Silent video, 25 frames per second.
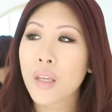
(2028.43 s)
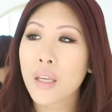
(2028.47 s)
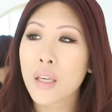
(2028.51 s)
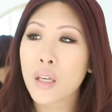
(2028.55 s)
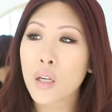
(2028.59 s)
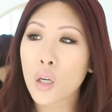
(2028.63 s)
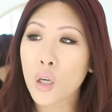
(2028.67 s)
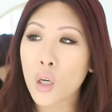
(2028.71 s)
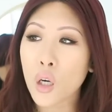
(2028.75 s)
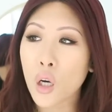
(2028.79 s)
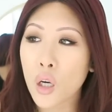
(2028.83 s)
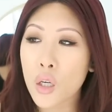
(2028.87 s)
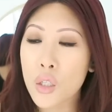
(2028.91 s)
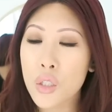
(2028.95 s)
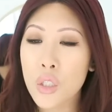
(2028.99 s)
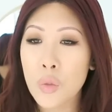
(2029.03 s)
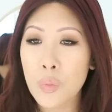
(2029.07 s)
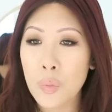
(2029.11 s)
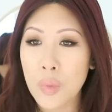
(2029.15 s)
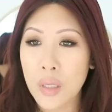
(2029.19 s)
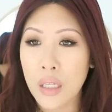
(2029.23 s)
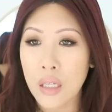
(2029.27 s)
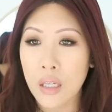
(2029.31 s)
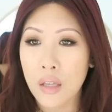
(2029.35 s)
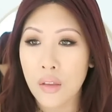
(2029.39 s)
it occurred
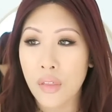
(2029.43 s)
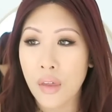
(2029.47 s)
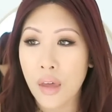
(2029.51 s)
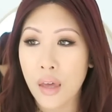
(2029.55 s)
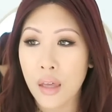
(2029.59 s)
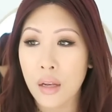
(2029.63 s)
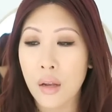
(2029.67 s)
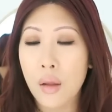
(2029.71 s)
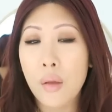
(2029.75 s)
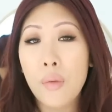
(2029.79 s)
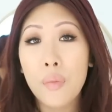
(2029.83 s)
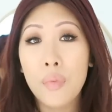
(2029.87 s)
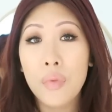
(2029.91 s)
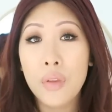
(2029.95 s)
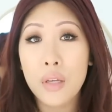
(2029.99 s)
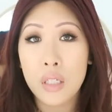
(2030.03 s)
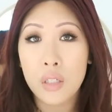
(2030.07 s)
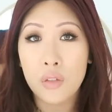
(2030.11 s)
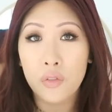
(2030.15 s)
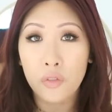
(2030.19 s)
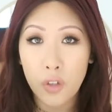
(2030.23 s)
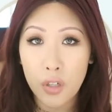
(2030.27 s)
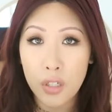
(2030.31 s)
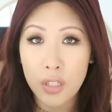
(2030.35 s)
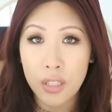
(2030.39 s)
to me that
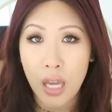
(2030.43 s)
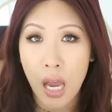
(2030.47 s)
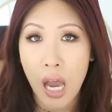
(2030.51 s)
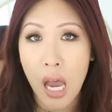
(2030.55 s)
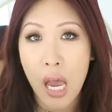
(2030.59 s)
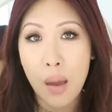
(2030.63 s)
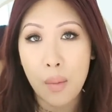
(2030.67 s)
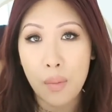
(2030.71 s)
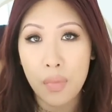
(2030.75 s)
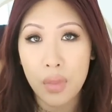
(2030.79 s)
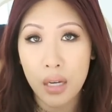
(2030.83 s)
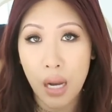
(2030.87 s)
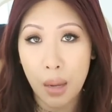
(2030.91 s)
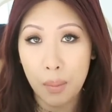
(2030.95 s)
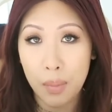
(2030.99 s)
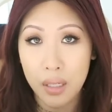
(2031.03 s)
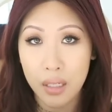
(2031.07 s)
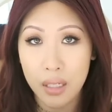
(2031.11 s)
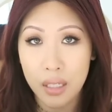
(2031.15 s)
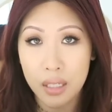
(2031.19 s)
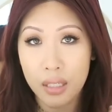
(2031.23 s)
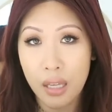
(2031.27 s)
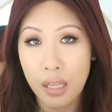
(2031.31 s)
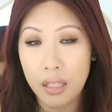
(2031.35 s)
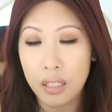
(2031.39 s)
this first time that I'm
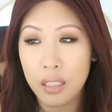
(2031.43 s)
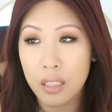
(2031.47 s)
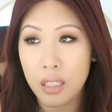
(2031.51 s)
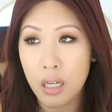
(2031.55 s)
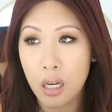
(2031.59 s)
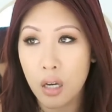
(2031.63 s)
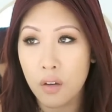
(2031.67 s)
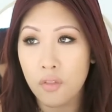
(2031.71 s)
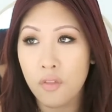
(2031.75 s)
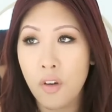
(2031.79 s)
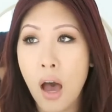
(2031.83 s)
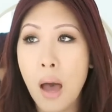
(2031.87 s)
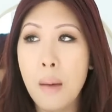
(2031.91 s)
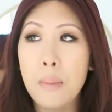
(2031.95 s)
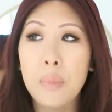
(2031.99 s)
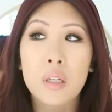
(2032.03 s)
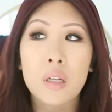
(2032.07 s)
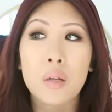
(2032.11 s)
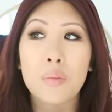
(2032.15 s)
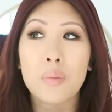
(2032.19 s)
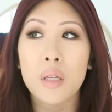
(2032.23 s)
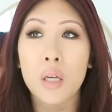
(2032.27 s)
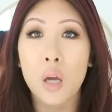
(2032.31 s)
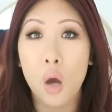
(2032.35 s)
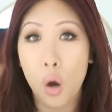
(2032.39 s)
gonna send stuff, I'm
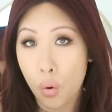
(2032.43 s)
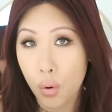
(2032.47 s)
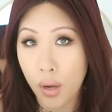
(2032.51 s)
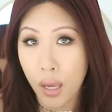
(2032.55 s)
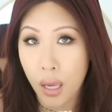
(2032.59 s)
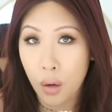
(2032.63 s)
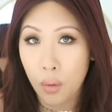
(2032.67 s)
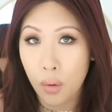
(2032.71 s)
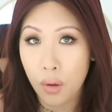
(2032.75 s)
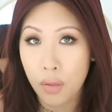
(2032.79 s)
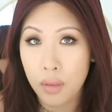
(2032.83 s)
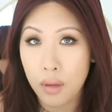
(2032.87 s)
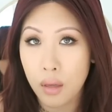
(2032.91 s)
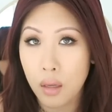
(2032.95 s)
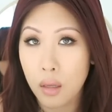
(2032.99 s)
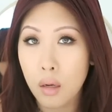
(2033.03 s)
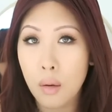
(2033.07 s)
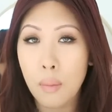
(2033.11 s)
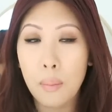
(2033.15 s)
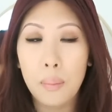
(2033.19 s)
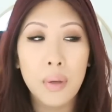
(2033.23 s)
gonna be okay with it.